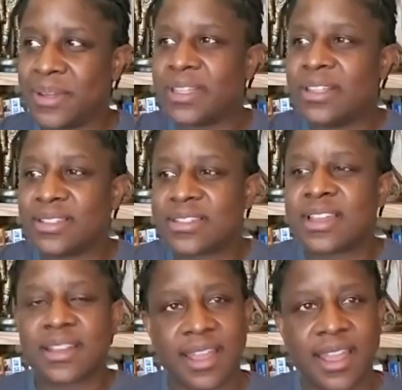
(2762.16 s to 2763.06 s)
mean, it's
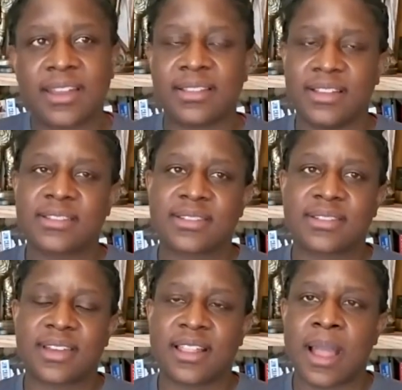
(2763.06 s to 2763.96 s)
like, hey, let's
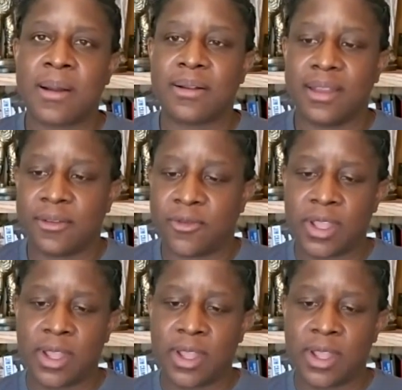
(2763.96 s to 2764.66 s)
cut out. If